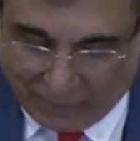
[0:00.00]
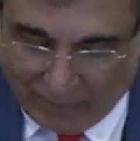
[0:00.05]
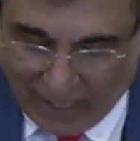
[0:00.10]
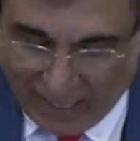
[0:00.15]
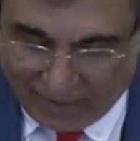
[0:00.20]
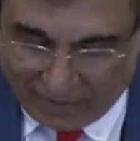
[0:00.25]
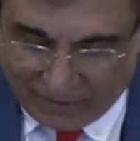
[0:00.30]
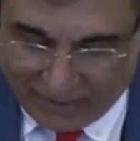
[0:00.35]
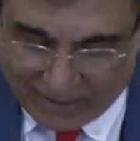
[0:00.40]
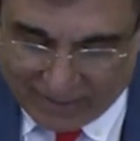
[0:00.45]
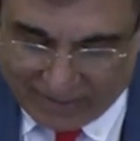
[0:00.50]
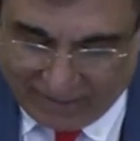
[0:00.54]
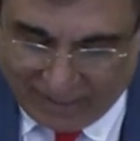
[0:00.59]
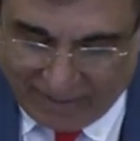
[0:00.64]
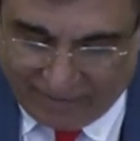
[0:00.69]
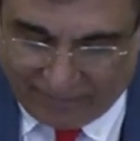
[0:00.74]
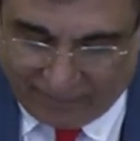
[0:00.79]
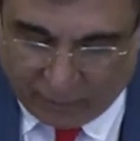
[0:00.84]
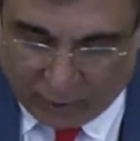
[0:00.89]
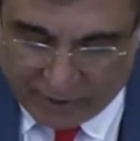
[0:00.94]
Despite this
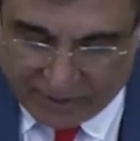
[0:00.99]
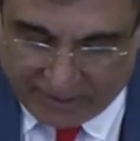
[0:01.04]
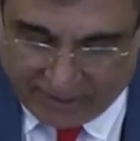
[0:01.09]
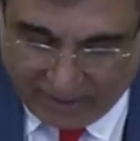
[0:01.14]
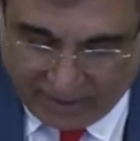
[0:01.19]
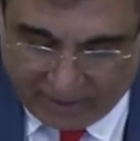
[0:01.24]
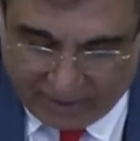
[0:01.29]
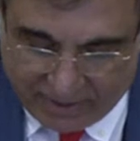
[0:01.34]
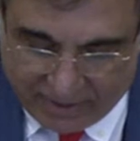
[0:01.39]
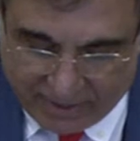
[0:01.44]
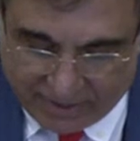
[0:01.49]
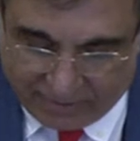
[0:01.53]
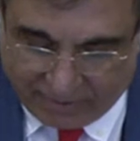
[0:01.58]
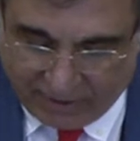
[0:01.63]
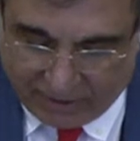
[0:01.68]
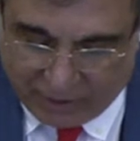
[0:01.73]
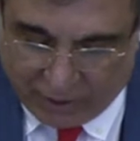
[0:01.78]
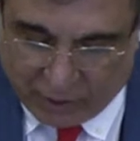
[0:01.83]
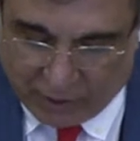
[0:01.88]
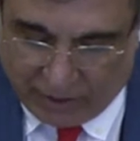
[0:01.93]
slave for sin
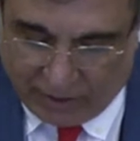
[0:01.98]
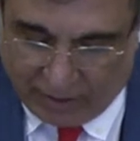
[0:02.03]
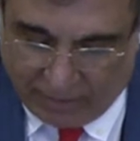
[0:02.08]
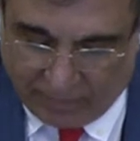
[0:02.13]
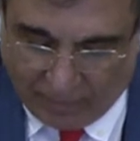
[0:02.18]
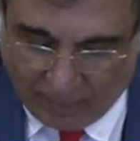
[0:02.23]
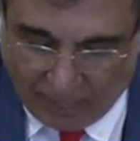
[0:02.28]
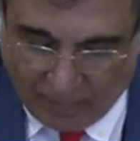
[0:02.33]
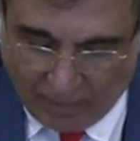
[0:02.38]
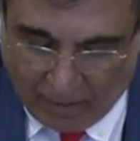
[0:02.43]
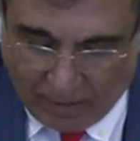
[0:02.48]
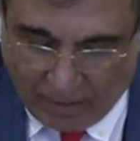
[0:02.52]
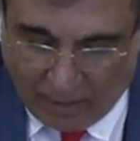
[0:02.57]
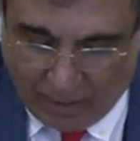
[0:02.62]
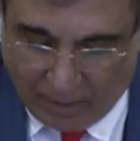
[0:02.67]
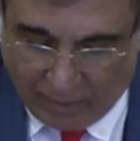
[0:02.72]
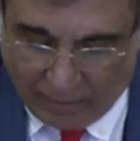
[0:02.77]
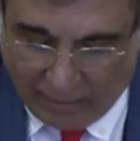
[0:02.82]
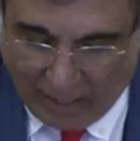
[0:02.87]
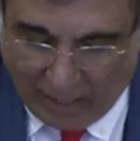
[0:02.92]
strategy,
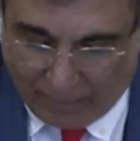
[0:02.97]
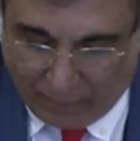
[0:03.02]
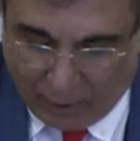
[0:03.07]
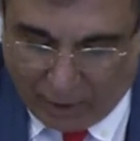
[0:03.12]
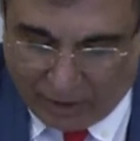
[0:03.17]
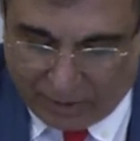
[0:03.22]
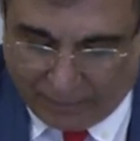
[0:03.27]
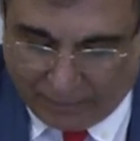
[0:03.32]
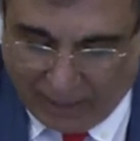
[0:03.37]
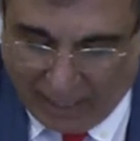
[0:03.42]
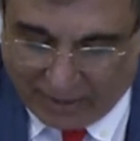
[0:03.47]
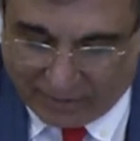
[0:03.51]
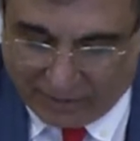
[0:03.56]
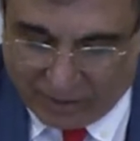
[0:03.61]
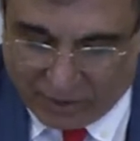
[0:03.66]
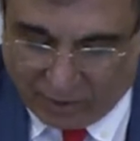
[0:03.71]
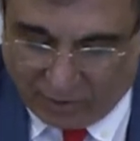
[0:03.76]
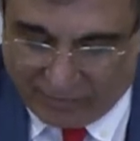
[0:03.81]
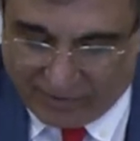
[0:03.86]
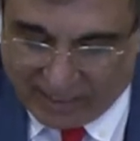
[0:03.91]
the abhorrent
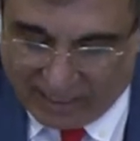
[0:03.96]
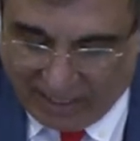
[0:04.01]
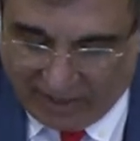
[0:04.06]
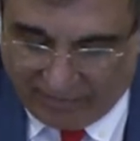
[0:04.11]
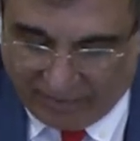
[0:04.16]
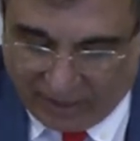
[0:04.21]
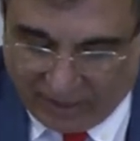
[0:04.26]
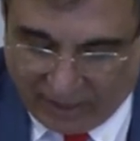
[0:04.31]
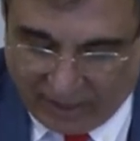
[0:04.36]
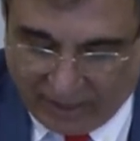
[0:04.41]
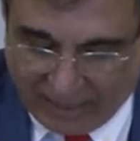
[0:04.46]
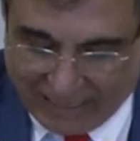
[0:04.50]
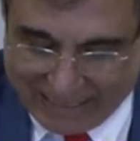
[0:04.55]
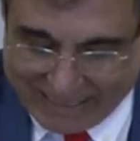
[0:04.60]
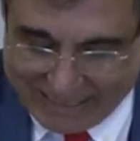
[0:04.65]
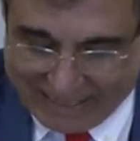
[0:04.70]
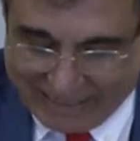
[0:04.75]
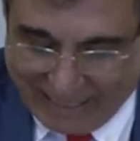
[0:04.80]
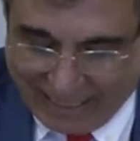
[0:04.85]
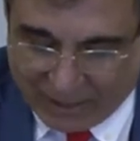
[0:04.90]
practice of slavery
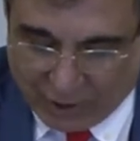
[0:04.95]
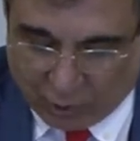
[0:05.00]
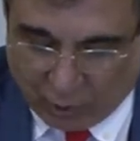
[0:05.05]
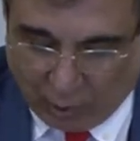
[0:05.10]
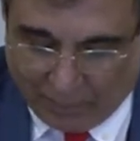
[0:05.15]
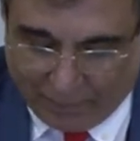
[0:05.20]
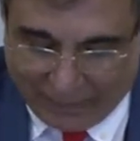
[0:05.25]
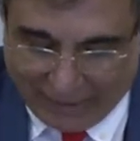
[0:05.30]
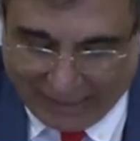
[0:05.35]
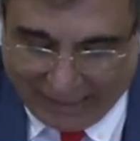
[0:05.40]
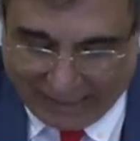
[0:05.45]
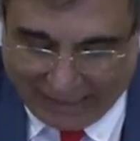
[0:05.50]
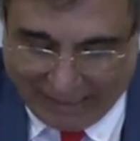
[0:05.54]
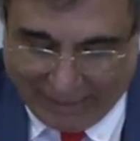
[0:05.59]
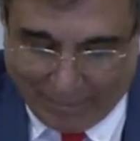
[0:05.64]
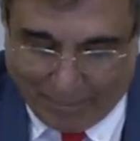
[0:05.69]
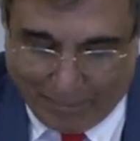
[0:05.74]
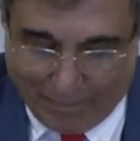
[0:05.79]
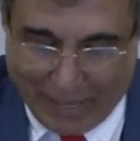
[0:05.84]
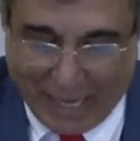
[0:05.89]
is not
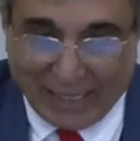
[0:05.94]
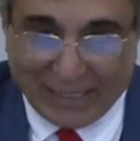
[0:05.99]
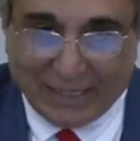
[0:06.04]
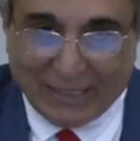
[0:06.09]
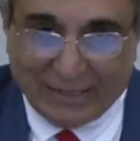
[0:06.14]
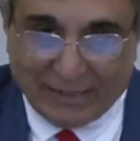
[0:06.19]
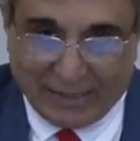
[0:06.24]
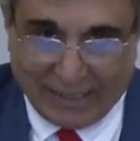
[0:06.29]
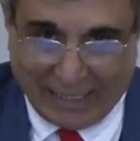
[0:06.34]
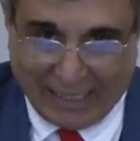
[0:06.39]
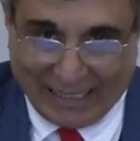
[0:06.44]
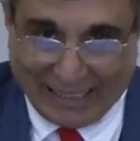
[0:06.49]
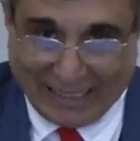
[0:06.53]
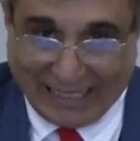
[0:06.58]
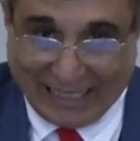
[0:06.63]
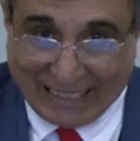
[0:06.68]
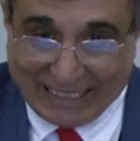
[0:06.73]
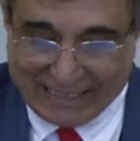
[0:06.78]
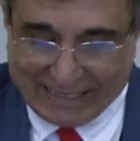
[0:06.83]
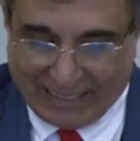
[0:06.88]
completely banned
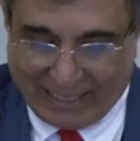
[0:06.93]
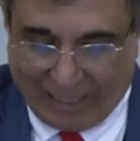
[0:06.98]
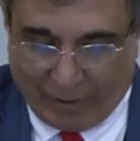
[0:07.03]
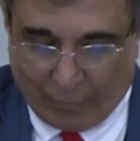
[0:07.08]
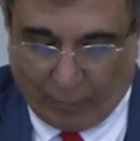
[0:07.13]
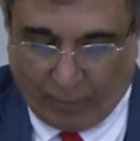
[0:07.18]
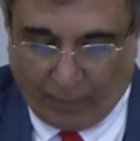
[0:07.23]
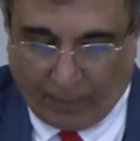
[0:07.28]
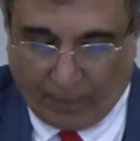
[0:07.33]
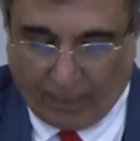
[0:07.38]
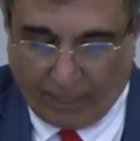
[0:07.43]
in Islam.